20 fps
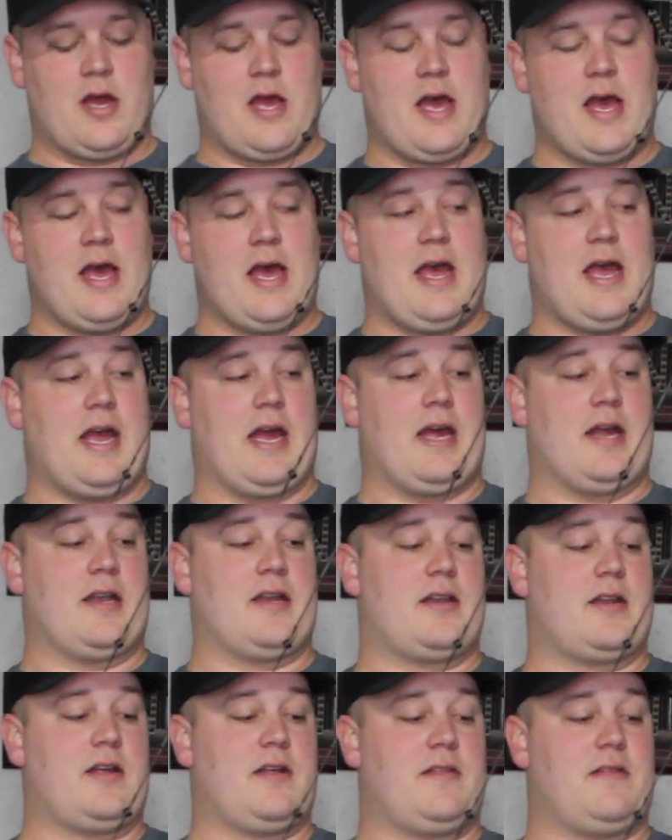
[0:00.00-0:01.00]

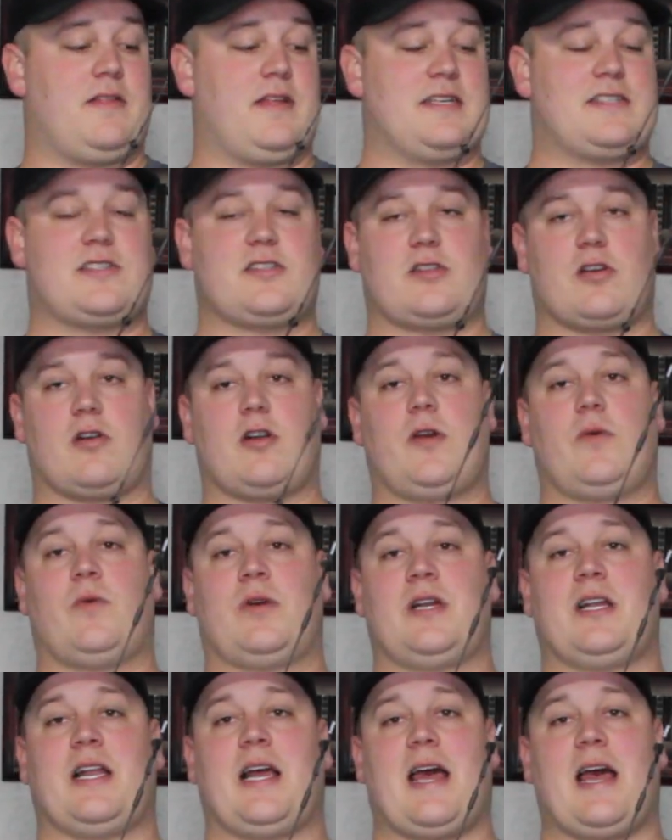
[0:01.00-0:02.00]
and this
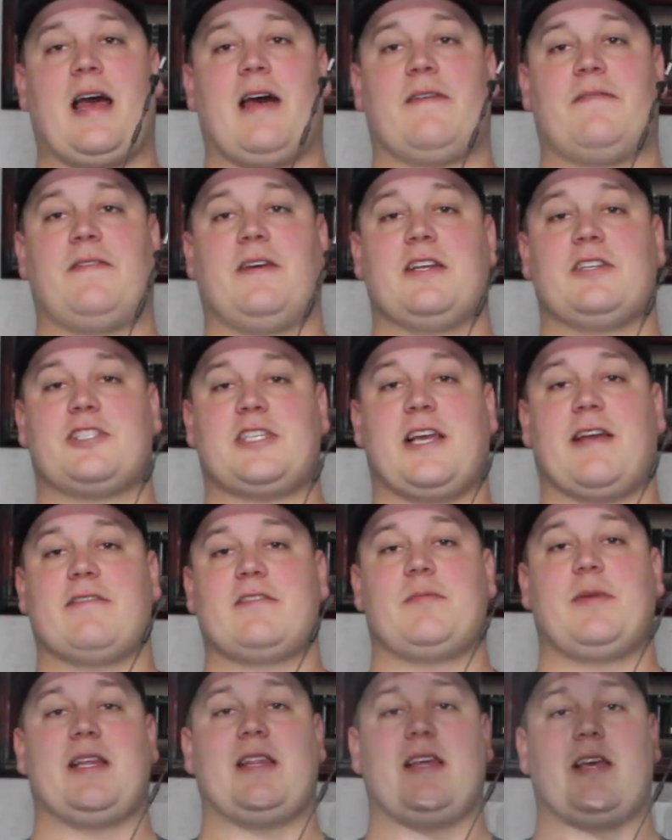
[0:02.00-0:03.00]
31.5 inch
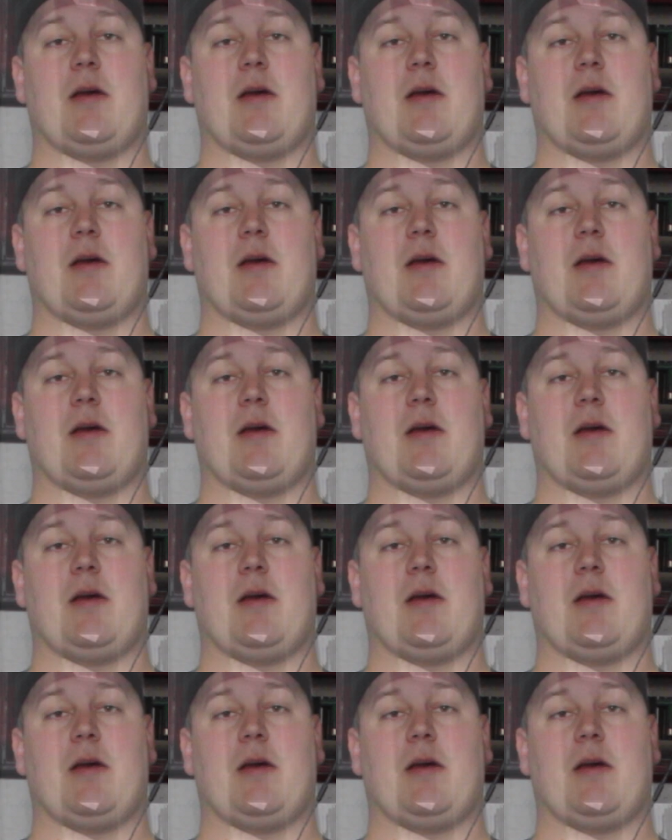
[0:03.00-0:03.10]
gives me the